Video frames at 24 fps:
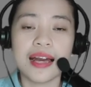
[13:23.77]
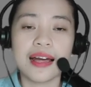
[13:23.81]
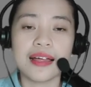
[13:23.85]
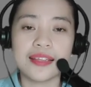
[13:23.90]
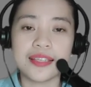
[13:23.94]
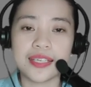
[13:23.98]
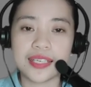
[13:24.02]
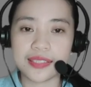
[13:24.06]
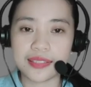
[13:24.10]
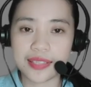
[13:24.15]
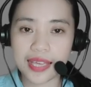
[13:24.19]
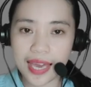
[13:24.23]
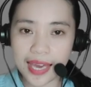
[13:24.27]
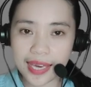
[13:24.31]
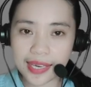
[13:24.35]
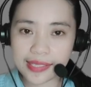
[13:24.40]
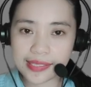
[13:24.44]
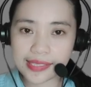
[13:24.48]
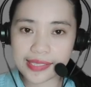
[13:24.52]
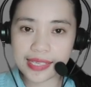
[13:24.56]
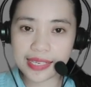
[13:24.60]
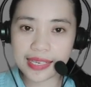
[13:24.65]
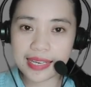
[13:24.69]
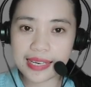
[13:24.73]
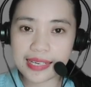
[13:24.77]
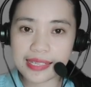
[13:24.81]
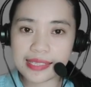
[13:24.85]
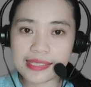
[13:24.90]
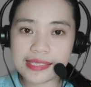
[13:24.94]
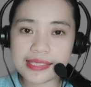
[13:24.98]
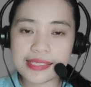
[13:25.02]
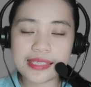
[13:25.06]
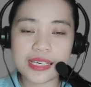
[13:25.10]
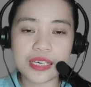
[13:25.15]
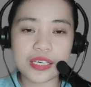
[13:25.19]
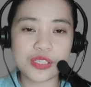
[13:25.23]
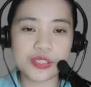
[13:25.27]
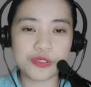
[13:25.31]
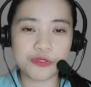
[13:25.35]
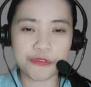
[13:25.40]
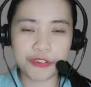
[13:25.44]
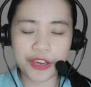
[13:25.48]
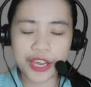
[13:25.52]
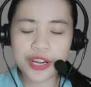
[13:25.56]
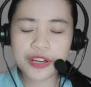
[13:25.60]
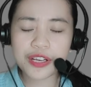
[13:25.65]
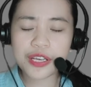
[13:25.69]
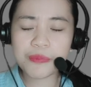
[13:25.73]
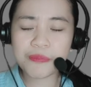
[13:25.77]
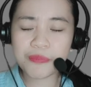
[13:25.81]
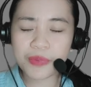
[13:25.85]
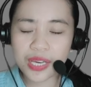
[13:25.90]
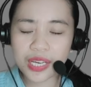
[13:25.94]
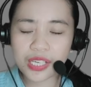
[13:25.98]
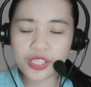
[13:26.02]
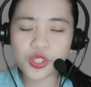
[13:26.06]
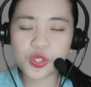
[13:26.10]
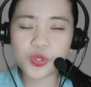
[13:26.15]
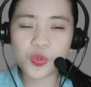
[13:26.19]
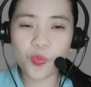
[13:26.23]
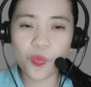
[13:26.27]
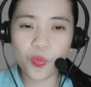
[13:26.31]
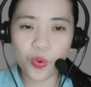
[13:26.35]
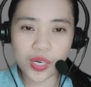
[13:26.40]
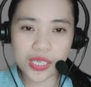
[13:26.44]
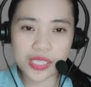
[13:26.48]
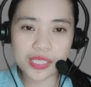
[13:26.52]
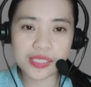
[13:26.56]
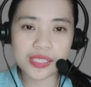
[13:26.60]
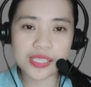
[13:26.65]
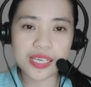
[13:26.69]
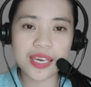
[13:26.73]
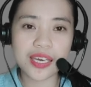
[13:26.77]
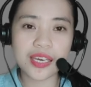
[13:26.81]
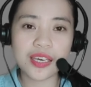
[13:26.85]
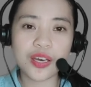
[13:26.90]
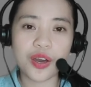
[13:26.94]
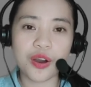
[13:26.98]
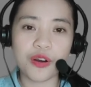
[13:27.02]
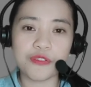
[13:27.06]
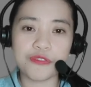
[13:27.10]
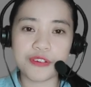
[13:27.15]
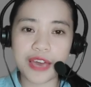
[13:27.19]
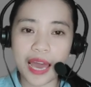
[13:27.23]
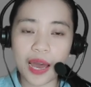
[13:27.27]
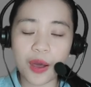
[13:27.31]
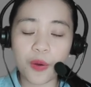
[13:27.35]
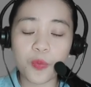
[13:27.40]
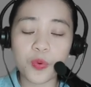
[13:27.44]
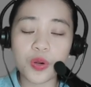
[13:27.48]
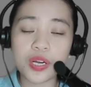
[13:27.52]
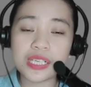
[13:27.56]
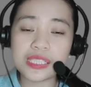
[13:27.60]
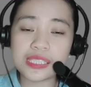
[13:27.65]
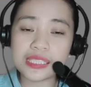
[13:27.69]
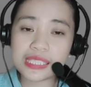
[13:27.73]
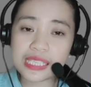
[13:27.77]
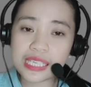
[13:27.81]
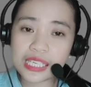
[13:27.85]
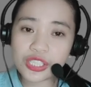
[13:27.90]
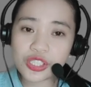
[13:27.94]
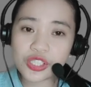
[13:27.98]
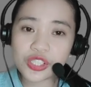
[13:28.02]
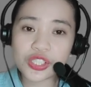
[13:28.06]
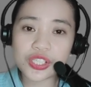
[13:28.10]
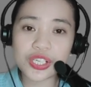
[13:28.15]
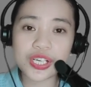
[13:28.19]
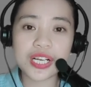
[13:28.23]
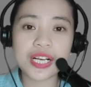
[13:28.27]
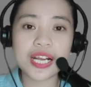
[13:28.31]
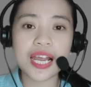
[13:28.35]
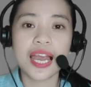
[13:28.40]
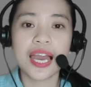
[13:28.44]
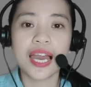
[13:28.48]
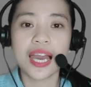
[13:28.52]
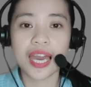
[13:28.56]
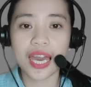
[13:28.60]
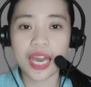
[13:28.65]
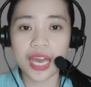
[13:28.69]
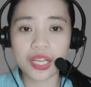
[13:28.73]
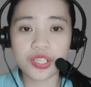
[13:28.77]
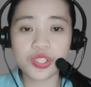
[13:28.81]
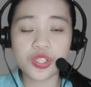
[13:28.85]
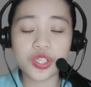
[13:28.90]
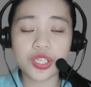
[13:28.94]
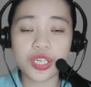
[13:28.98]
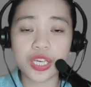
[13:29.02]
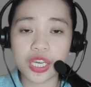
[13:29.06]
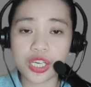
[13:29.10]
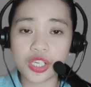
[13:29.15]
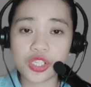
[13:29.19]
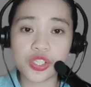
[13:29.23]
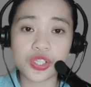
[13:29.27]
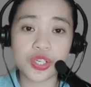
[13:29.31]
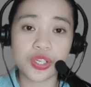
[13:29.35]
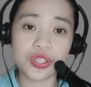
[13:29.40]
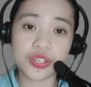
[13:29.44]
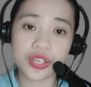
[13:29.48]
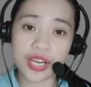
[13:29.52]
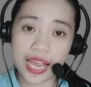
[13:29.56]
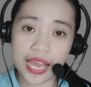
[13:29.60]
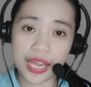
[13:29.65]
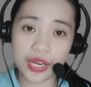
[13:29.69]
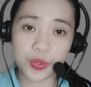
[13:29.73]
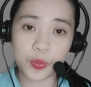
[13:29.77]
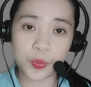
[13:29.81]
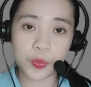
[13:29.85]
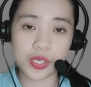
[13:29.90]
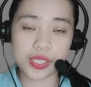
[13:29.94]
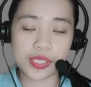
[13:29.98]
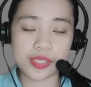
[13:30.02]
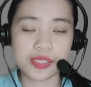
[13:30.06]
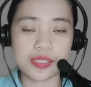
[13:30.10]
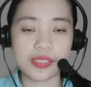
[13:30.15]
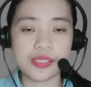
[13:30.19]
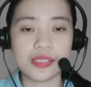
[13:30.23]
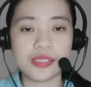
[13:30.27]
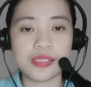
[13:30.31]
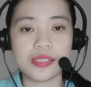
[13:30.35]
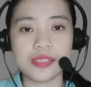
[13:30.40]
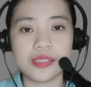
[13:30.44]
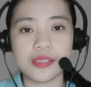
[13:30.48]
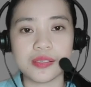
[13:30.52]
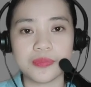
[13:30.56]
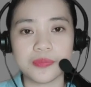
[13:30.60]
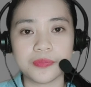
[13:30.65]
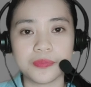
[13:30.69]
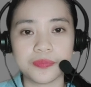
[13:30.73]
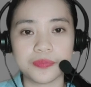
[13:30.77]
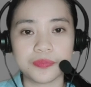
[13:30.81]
that excellence is very much wanting of our teacher education graduates.